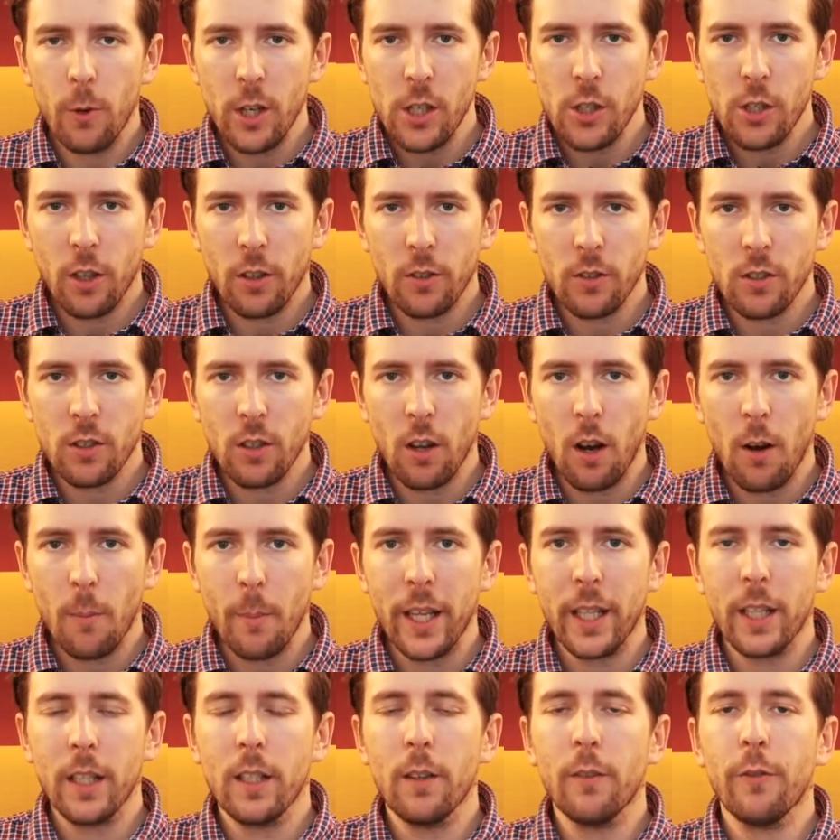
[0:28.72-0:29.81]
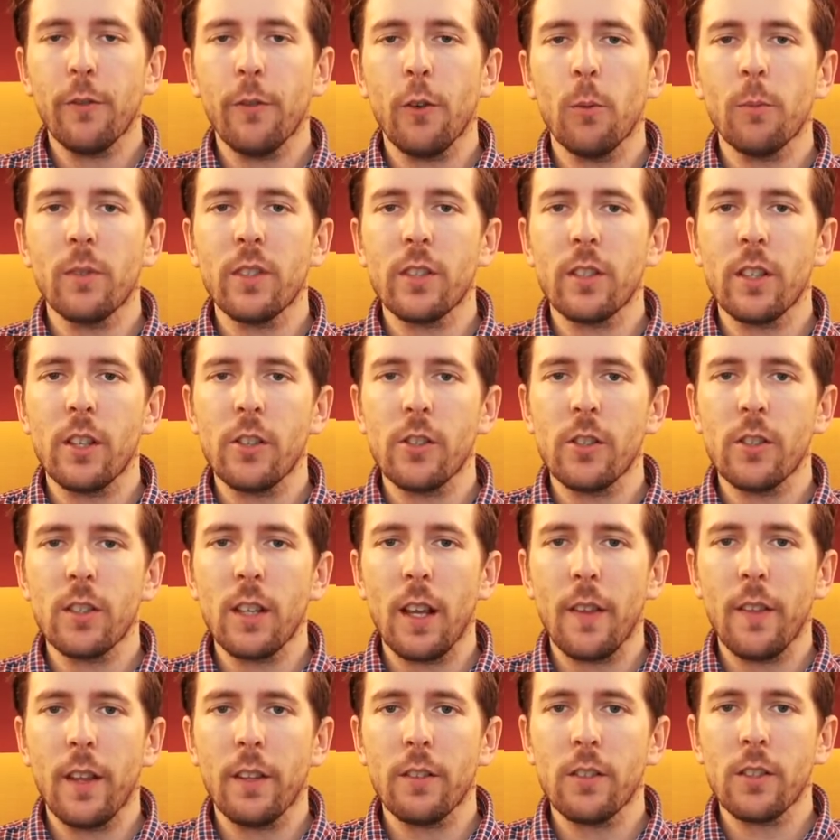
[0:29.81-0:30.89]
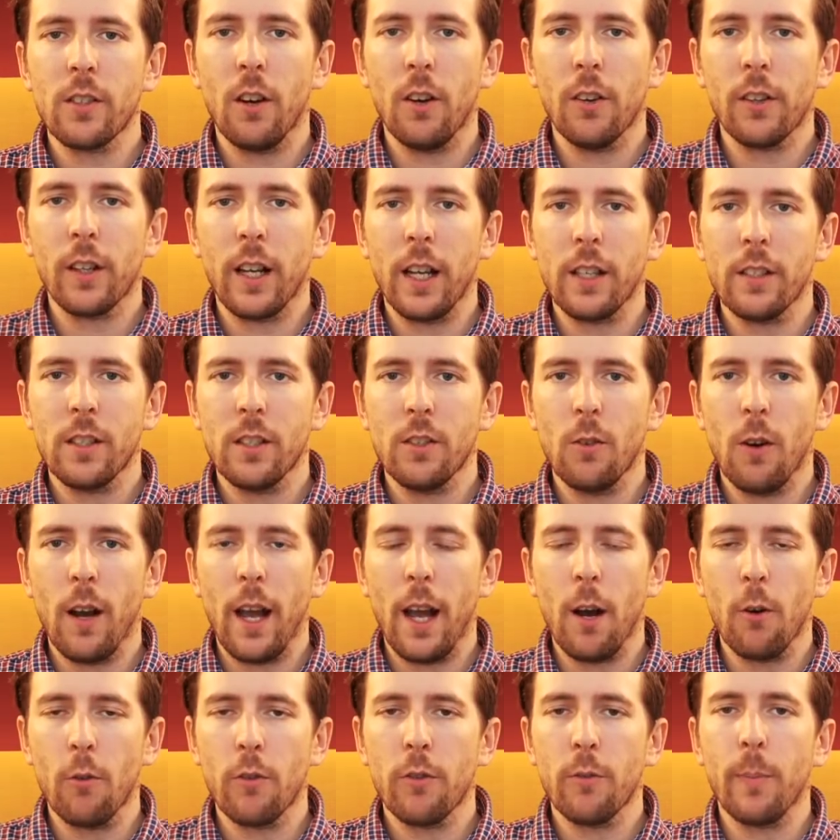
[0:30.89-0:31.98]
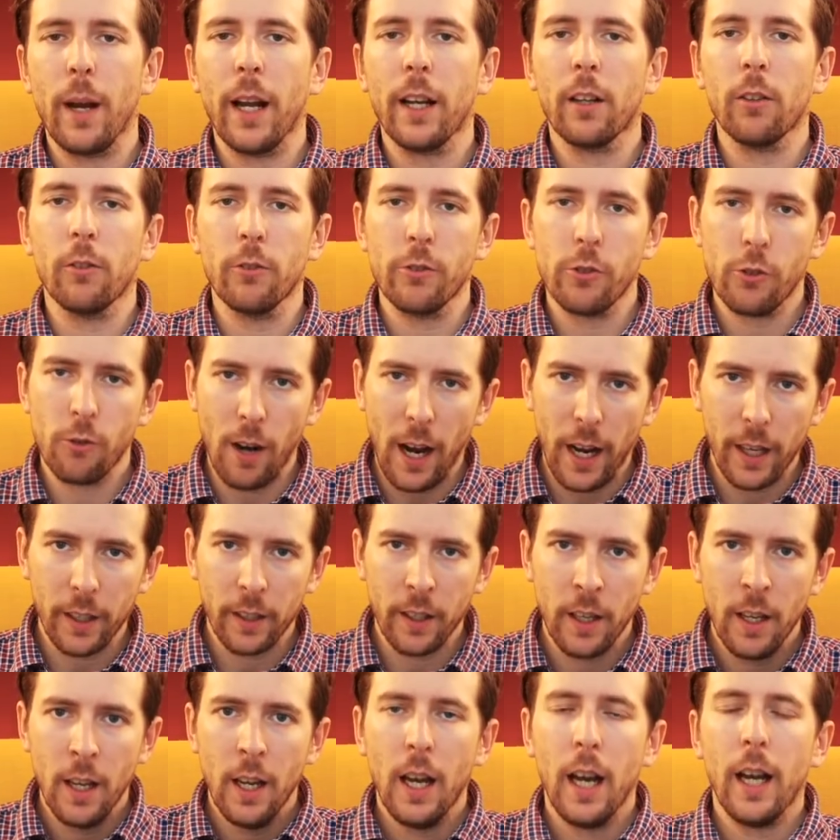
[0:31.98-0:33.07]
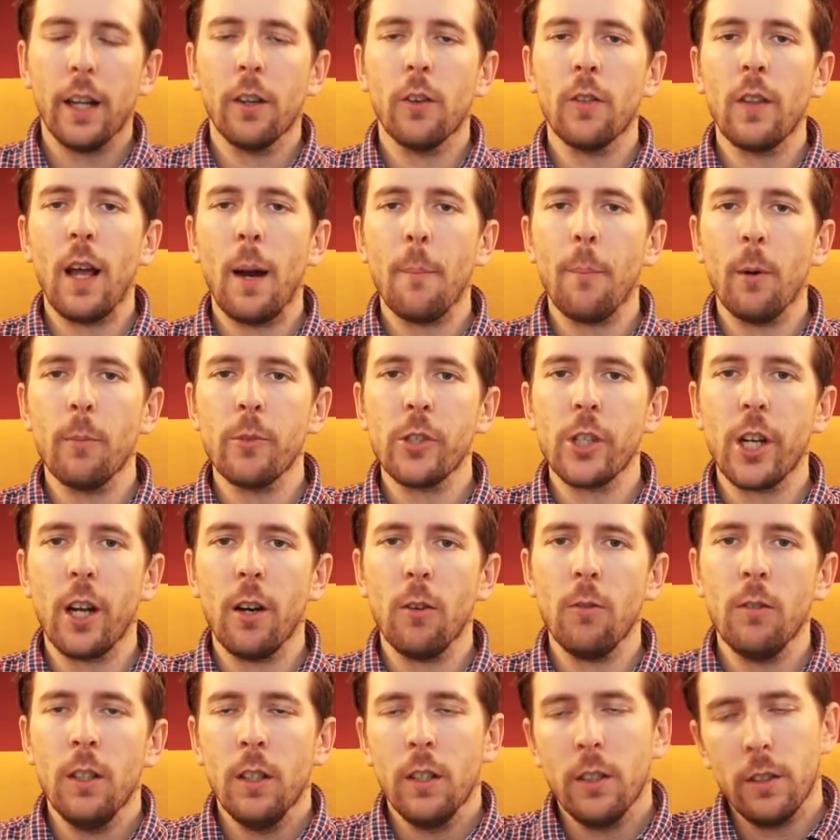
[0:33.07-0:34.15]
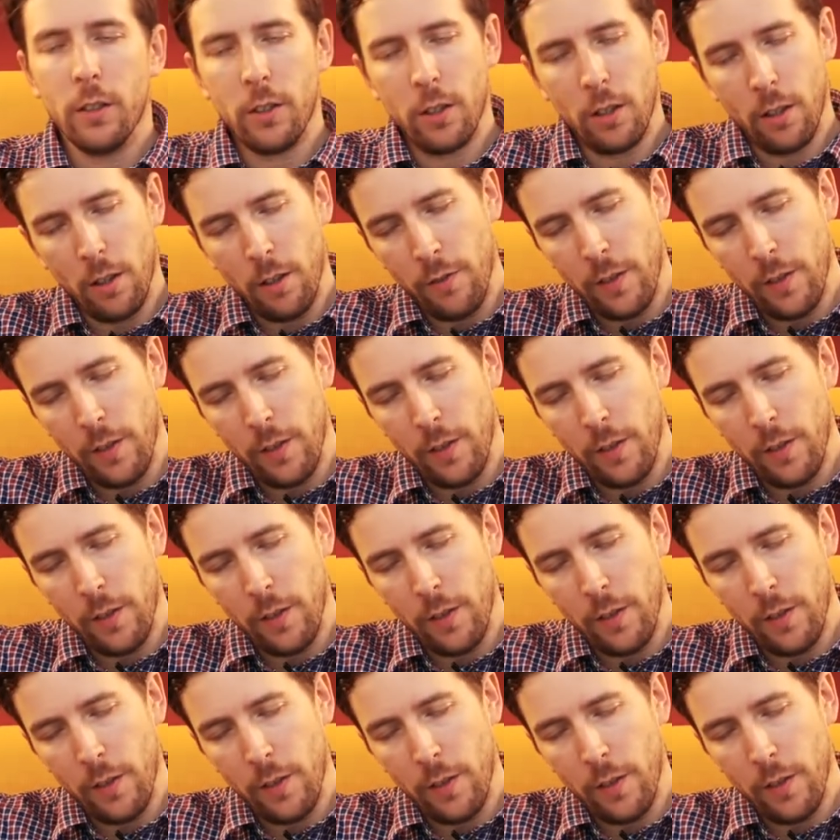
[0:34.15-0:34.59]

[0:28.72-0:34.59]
which you can start making informed decisions and then start getting your health back on track. And on that bombshell, to the